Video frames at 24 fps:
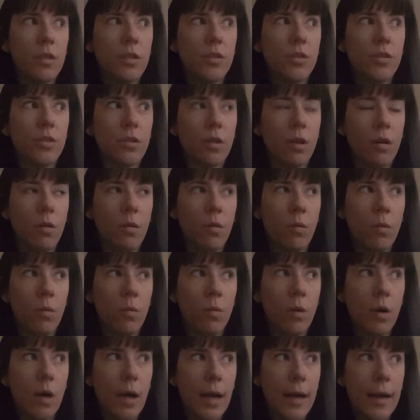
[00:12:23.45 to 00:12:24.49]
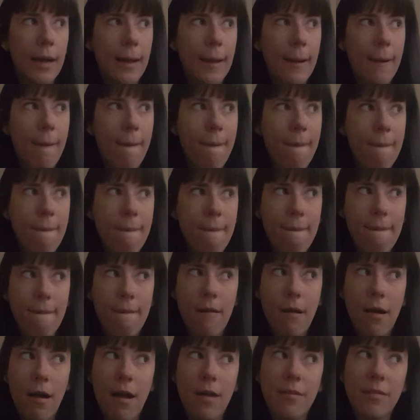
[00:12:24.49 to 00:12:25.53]
So
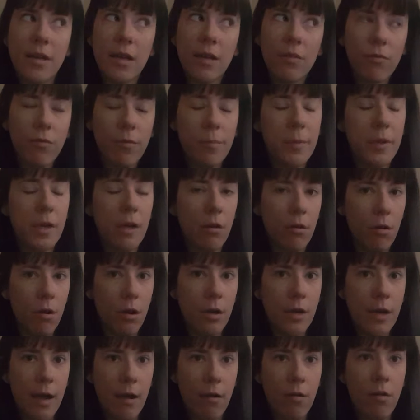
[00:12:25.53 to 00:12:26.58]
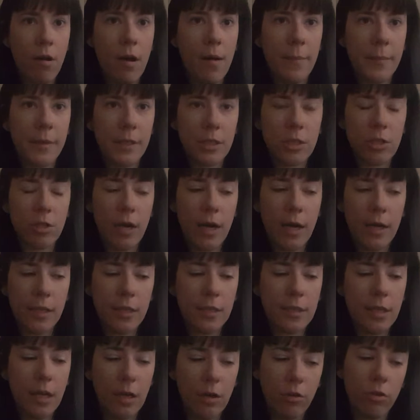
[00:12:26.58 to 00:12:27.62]
I think from here on out, I'm going to try to
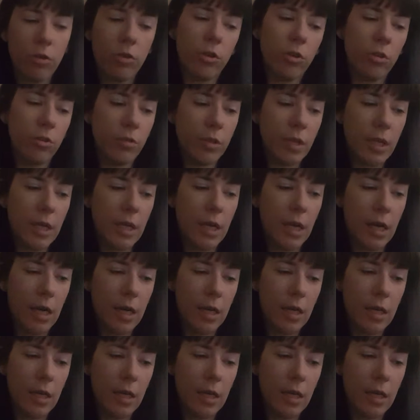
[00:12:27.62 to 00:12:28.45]
tell her that